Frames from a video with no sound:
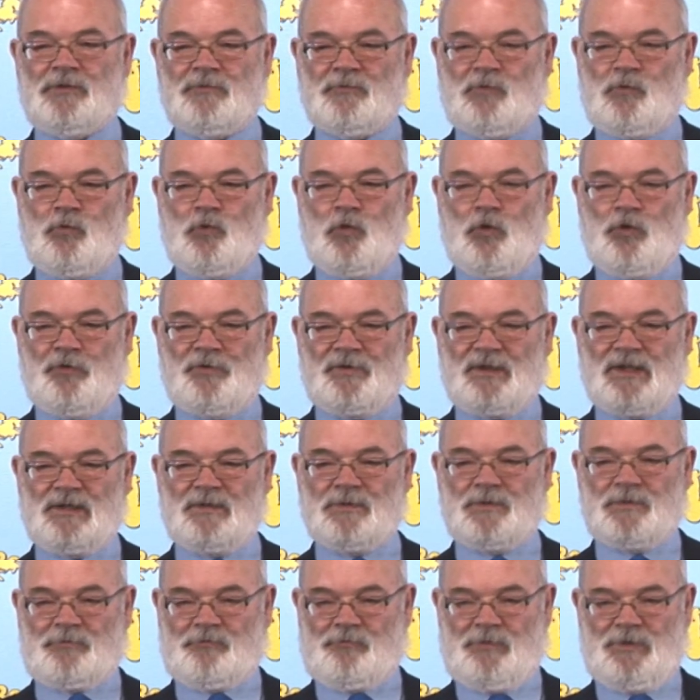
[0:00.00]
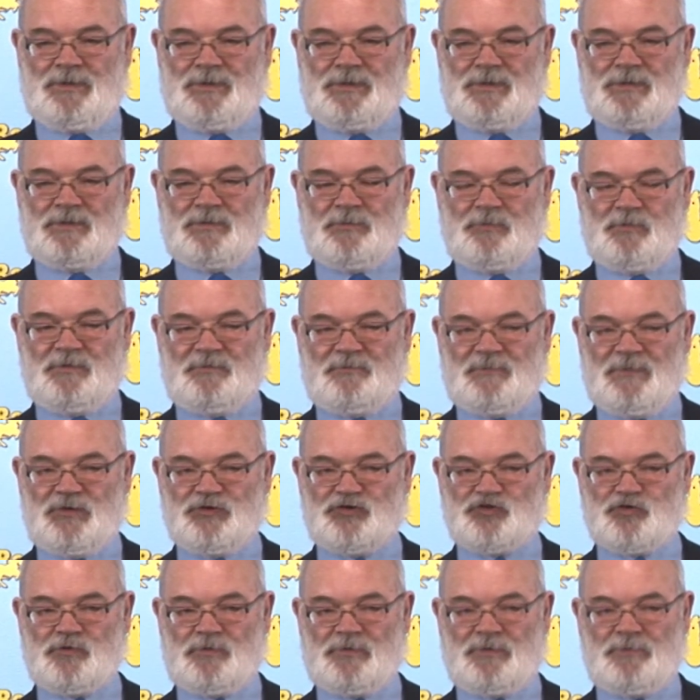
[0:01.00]
of a war against racism and
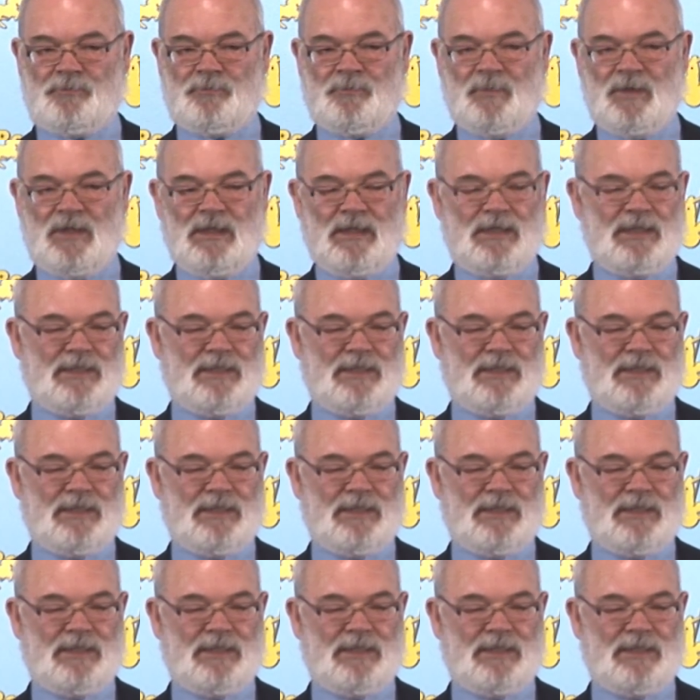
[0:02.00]
fascism